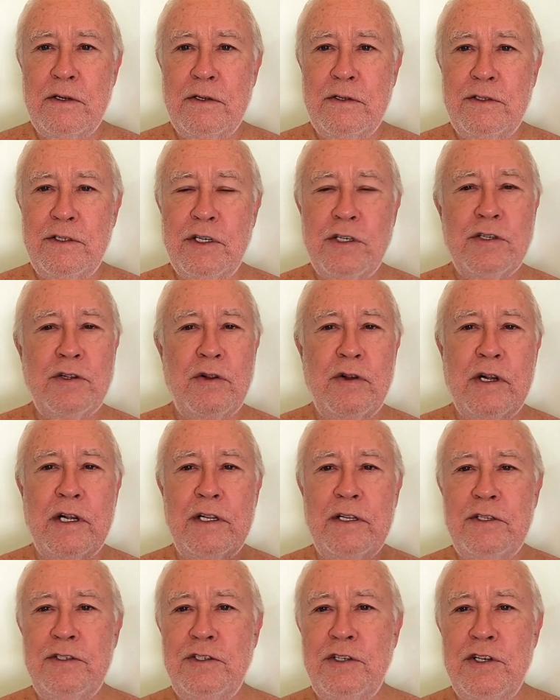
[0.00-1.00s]
Just look
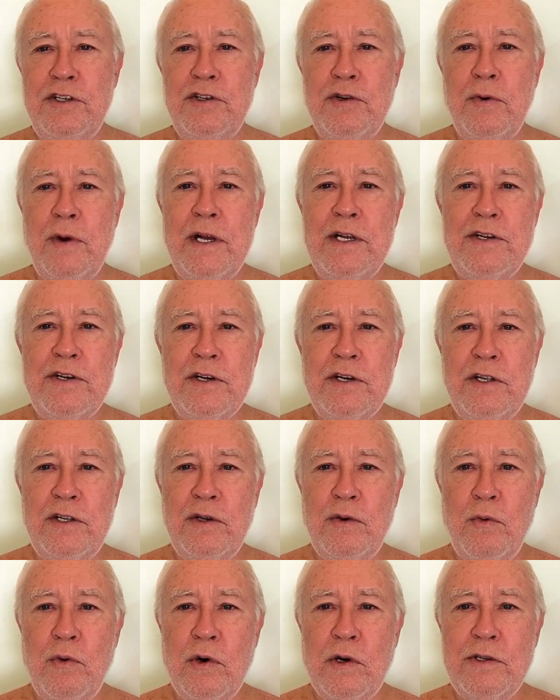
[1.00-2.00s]
at the situation in
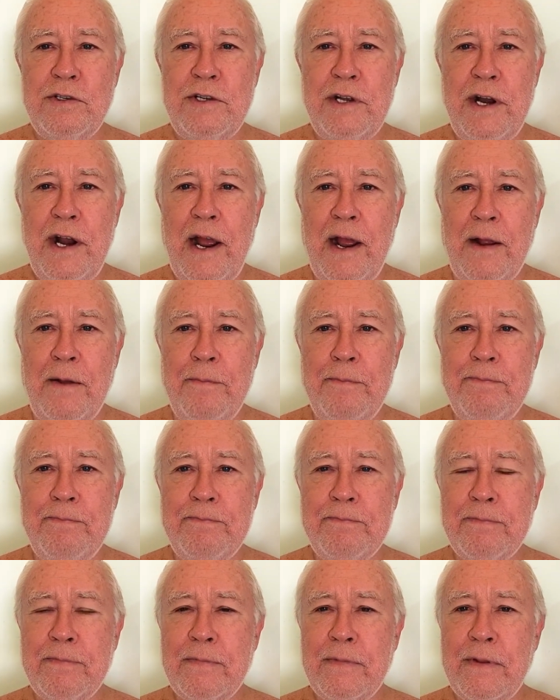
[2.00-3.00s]
the world today.
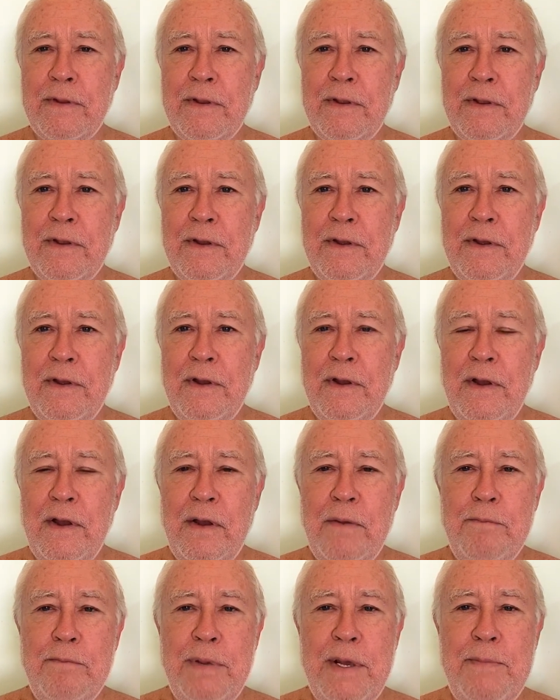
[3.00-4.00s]

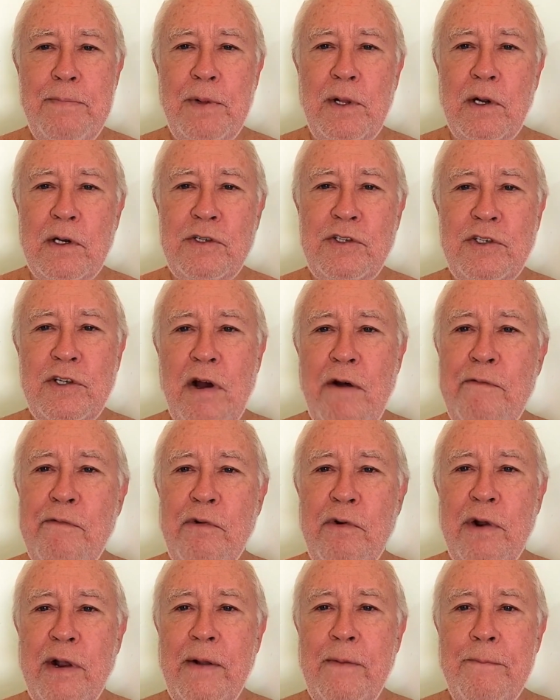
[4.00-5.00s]
People are
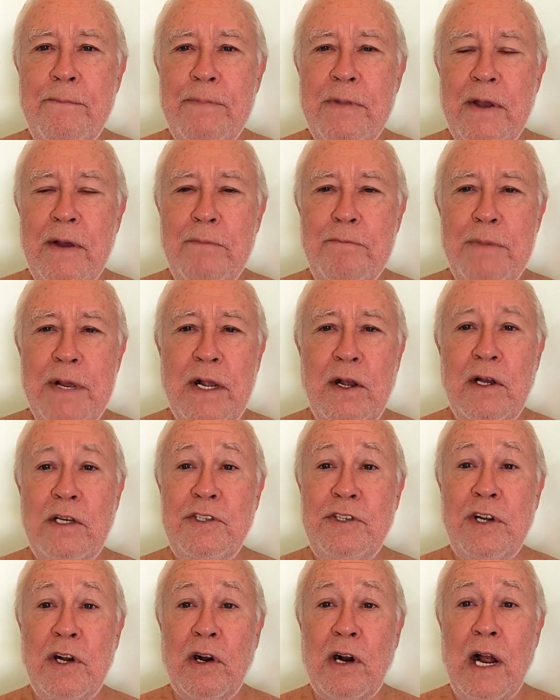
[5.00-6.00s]
suffering
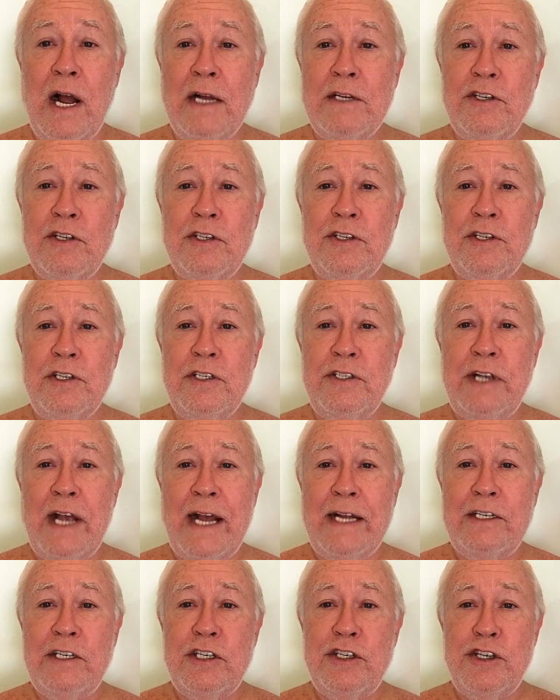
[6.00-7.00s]
because their consciousness
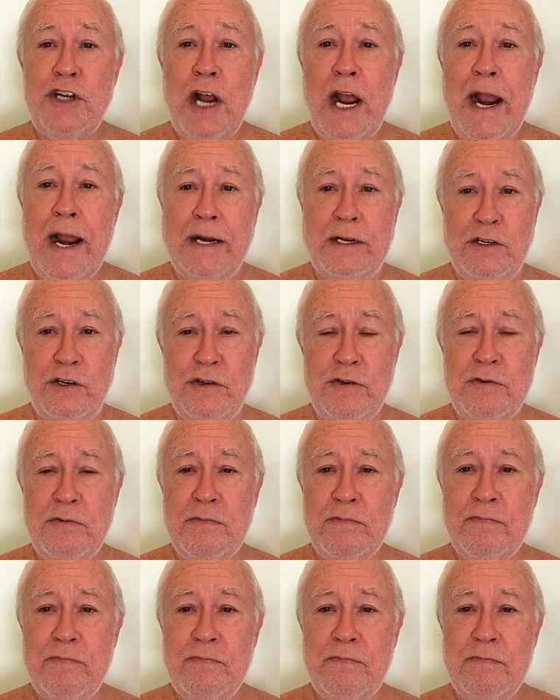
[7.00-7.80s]
had to change.